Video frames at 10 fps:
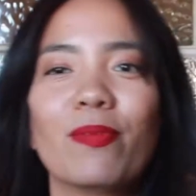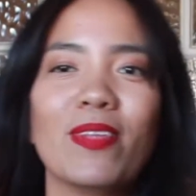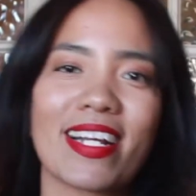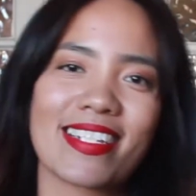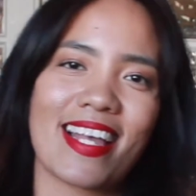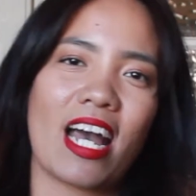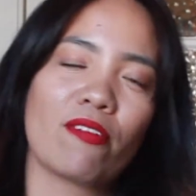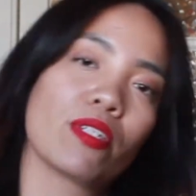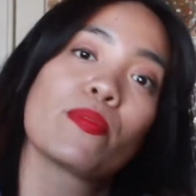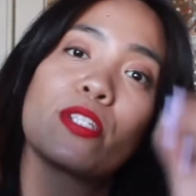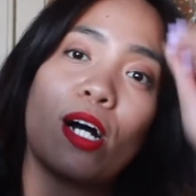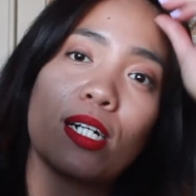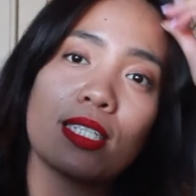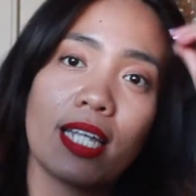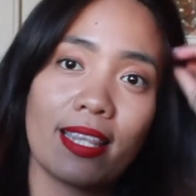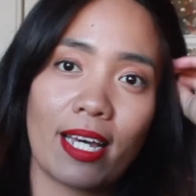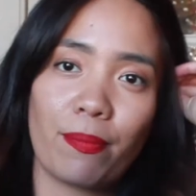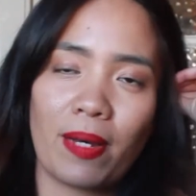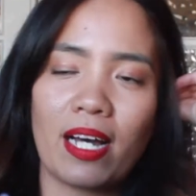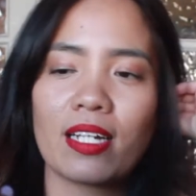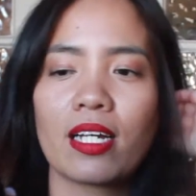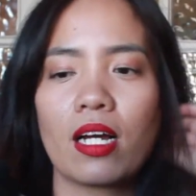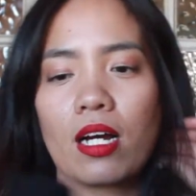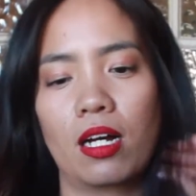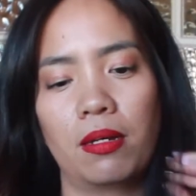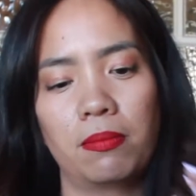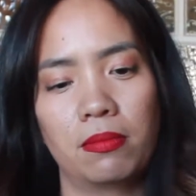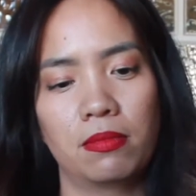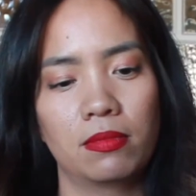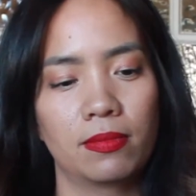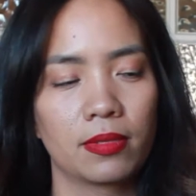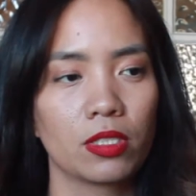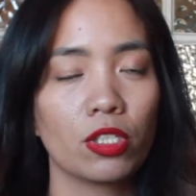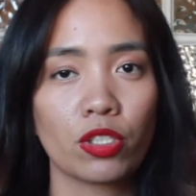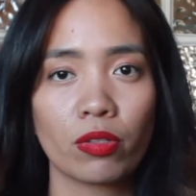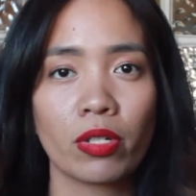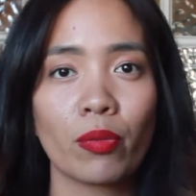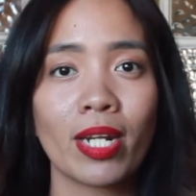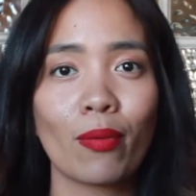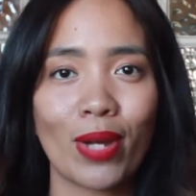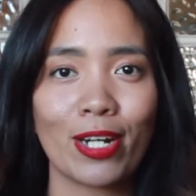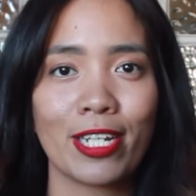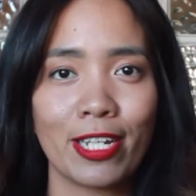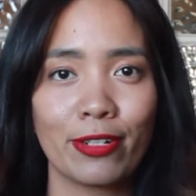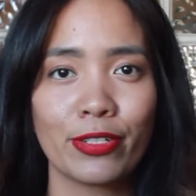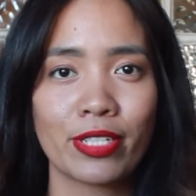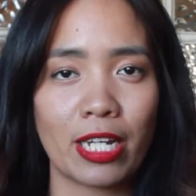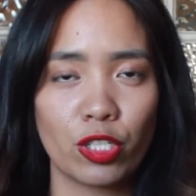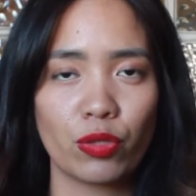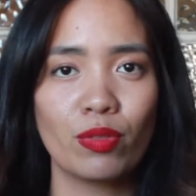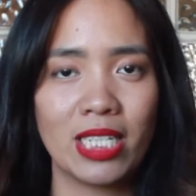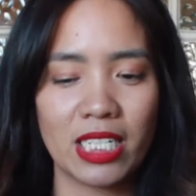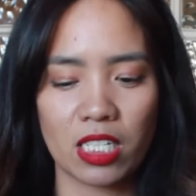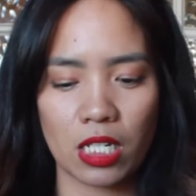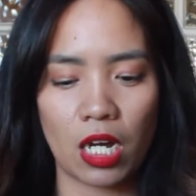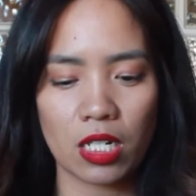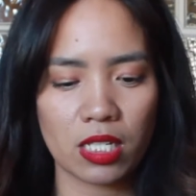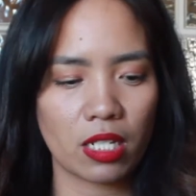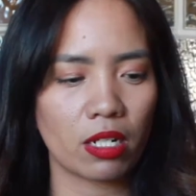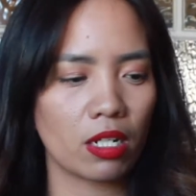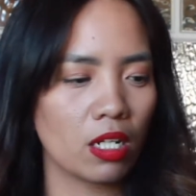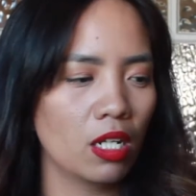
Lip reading: next, I have some socks in that bag. Usually when I wear heels, I do need socks that are